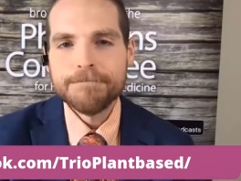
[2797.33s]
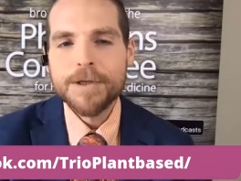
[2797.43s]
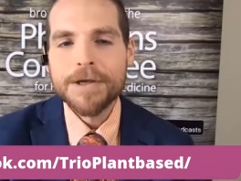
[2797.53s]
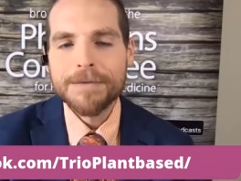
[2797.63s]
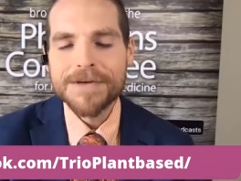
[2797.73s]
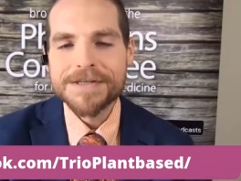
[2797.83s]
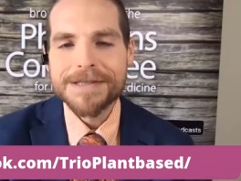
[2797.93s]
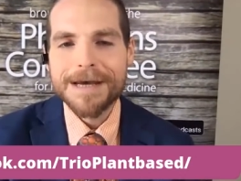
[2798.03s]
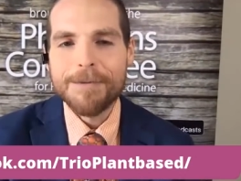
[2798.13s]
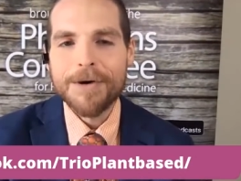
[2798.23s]
You can
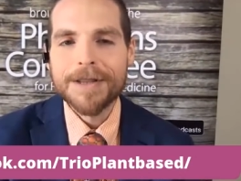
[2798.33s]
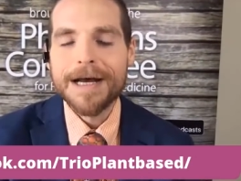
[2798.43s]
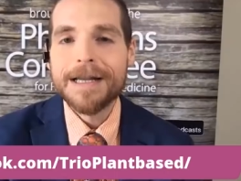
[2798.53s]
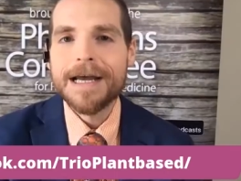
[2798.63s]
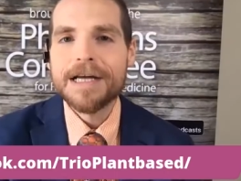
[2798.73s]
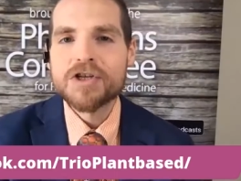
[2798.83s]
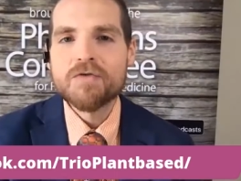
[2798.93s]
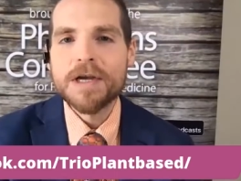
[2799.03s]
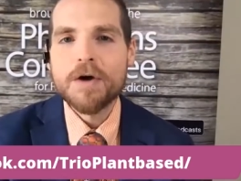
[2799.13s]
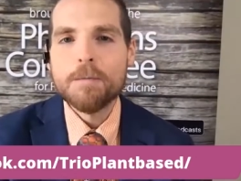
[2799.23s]
visit them online at
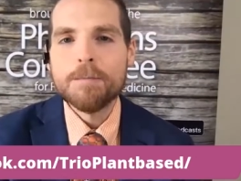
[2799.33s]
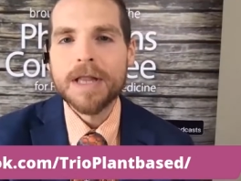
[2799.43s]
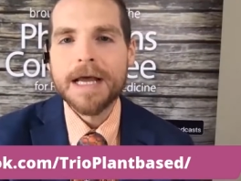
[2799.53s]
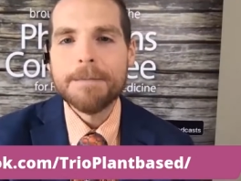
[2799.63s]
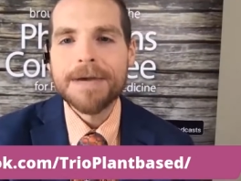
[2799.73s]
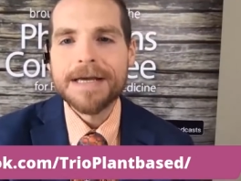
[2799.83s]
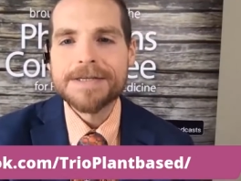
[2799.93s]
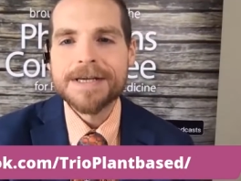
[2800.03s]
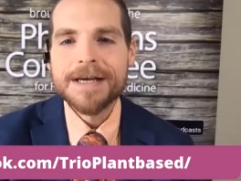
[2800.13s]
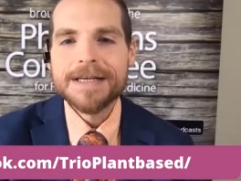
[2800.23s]

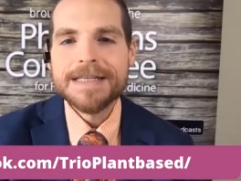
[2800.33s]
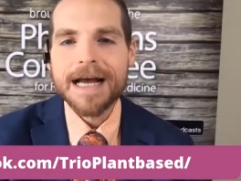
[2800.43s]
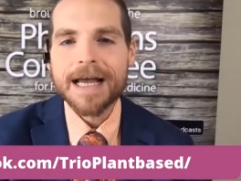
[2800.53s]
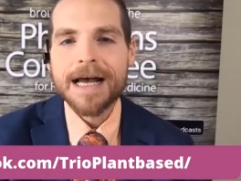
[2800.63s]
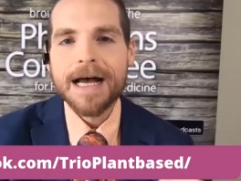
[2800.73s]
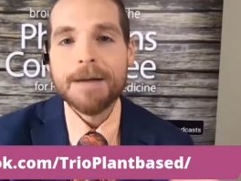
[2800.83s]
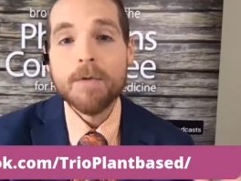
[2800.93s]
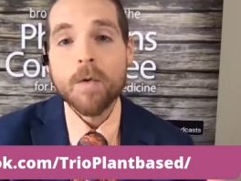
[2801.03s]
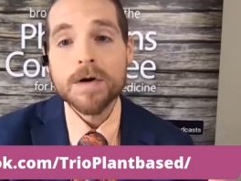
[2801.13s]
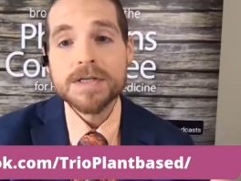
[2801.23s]
trioplantbased.com
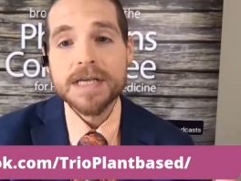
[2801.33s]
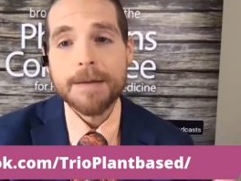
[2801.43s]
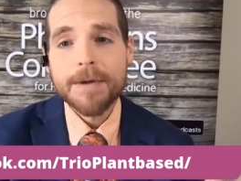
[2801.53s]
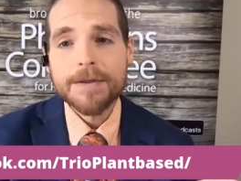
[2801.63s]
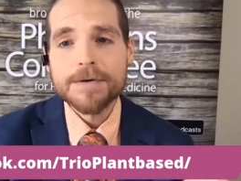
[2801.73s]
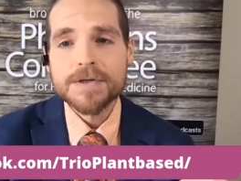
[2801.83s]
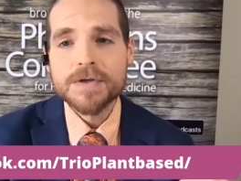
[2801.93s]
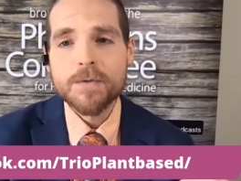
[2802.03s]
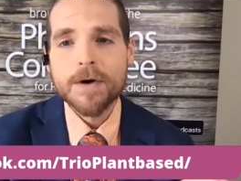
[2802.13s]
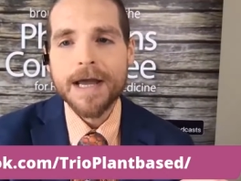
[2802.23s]
or stop by their
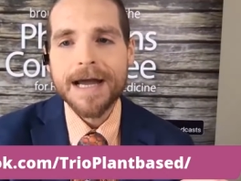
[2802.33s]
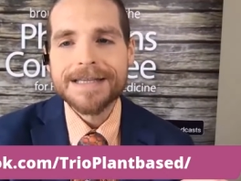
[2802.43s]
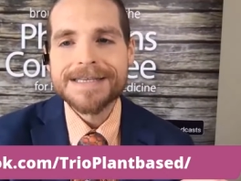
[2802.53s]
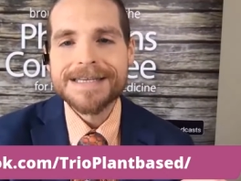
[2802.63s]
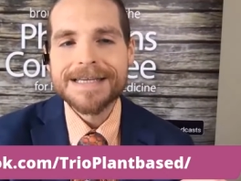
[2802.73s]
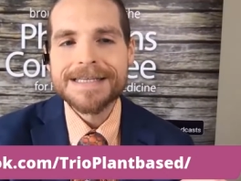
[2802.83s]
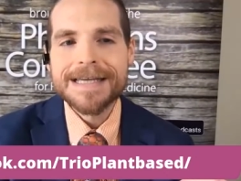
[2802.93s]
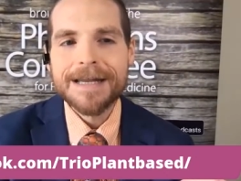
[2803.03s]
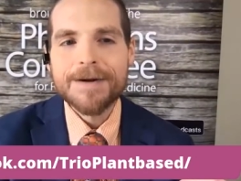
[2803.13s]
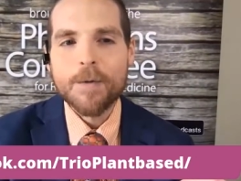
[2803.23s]
store at
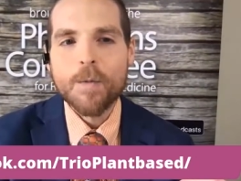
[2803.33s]
610